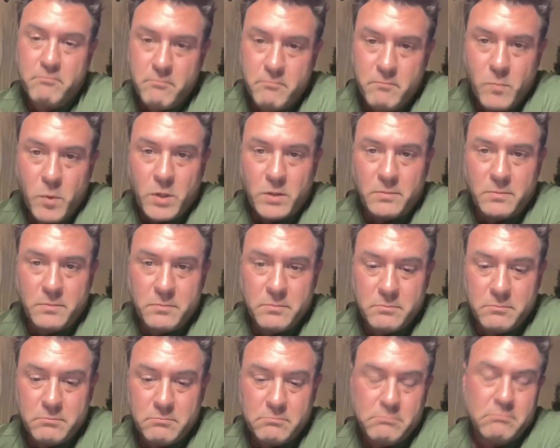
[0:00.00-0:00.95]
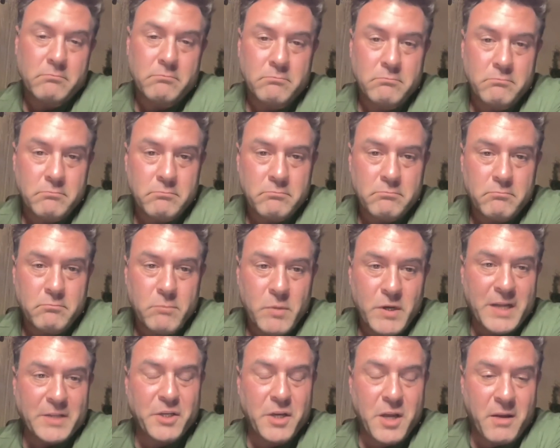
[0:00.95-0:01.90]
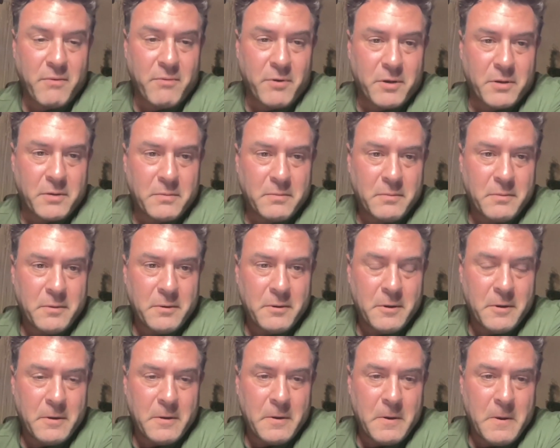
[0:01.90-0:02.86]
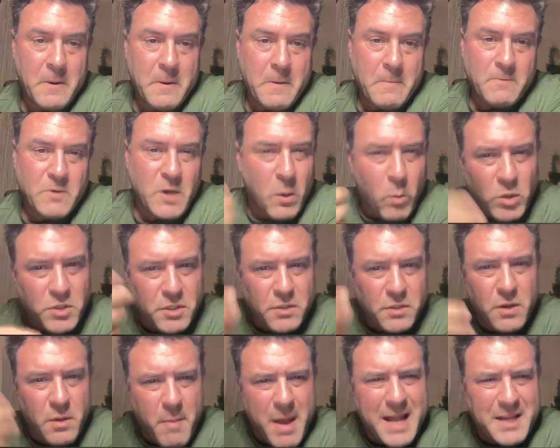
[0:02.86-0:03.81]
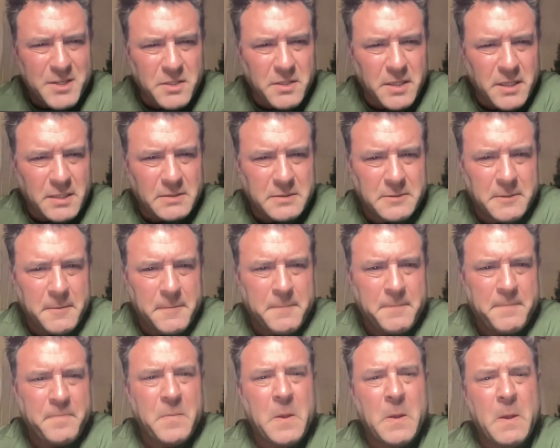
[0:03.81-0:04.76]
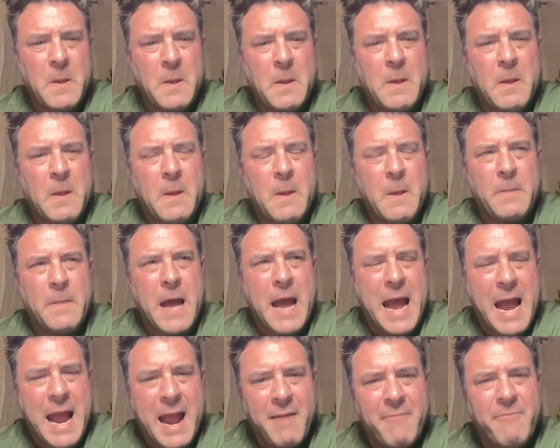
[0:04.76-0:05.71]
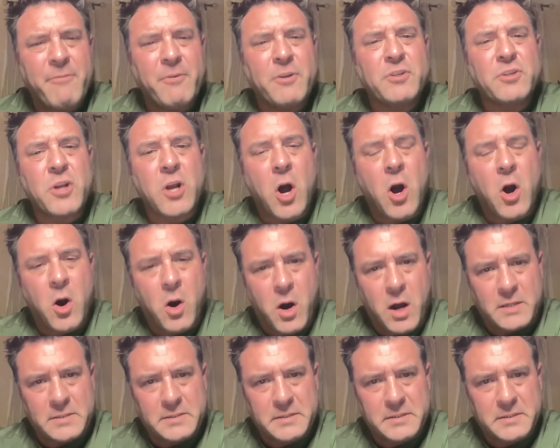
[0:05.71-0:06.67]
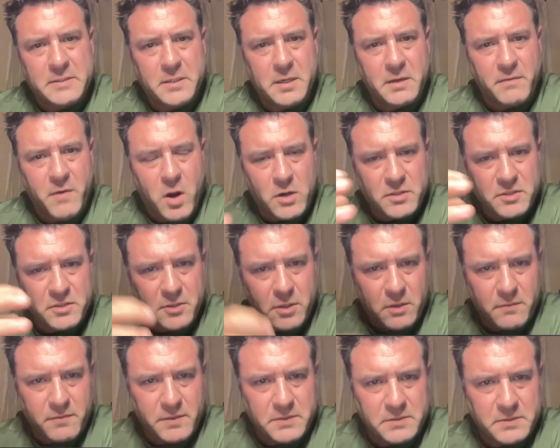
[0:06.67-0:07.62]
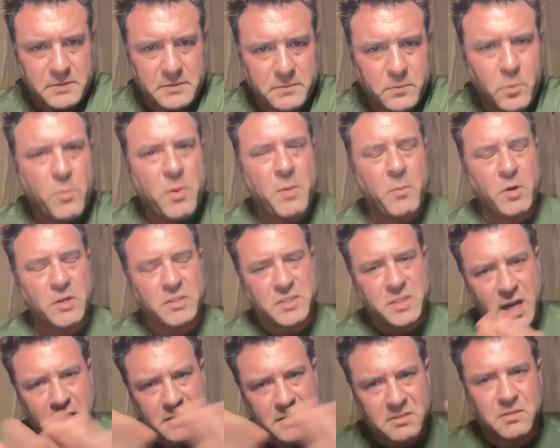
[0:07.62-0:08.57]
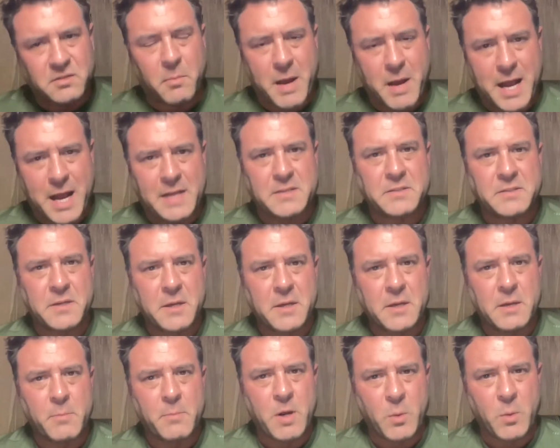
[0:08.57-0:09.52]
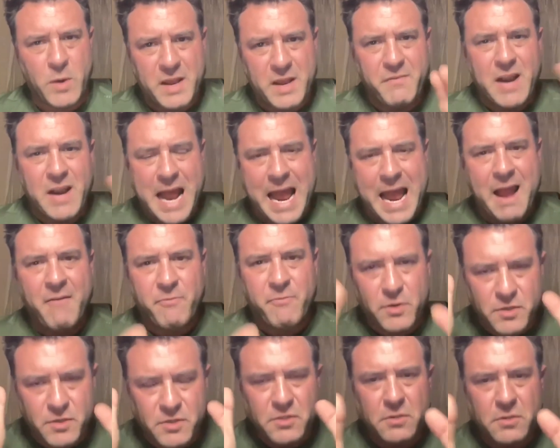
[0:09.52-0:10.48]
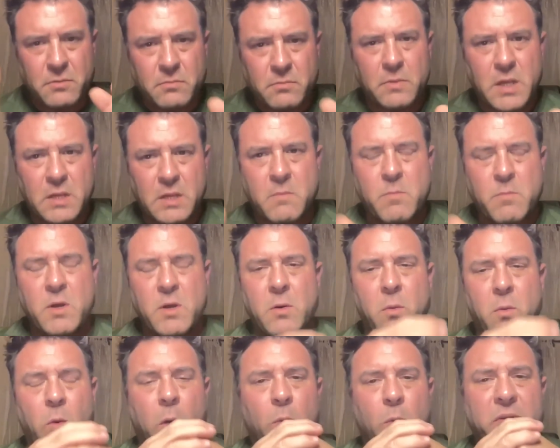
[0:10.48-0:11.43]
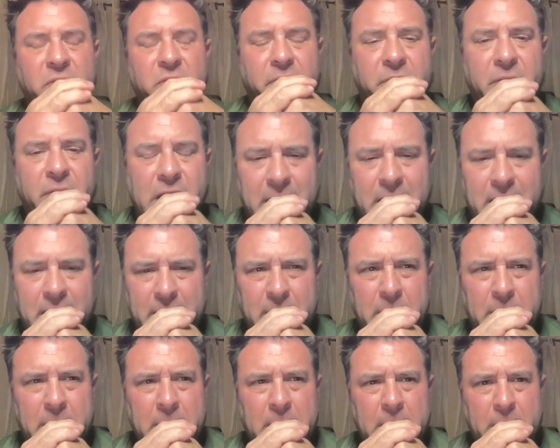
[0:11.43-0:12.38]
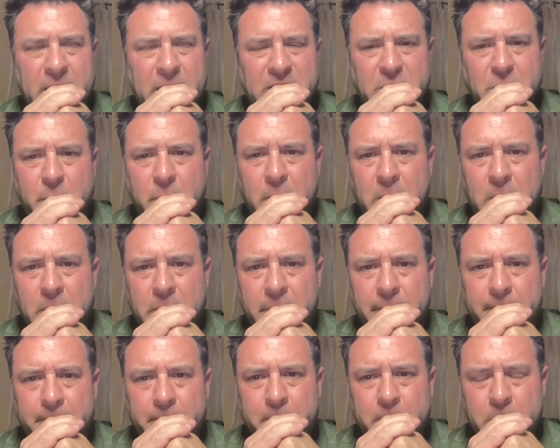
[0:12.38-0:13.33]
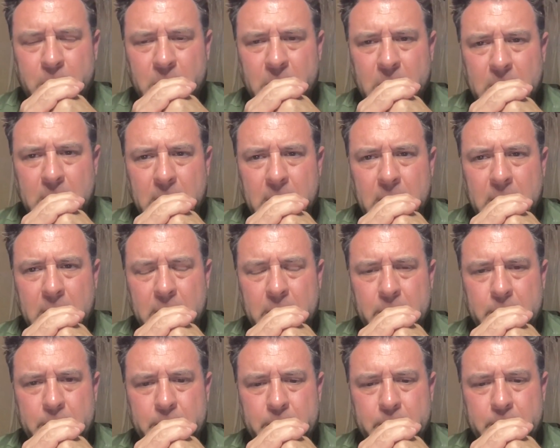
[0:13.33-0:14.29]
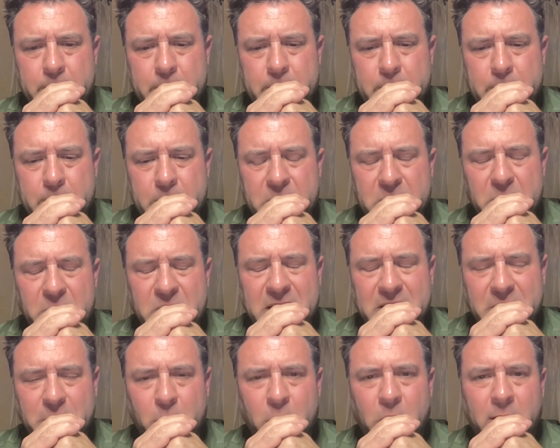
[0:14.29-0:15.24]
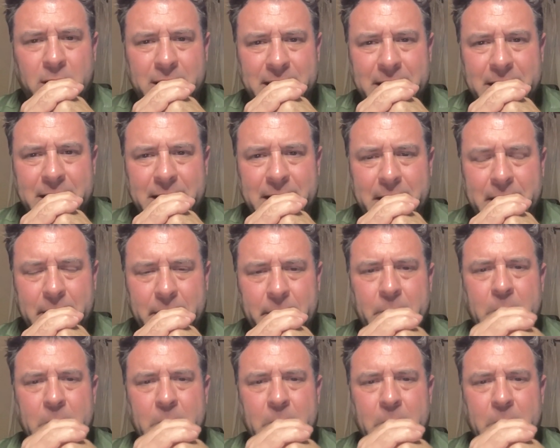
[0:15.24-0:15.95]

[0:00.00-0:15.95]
Well, we got you covered. So I want you to imagine this. The average cost of our service, remember it's customized, but we have an average in the middle, what we find based upon some test marketing data.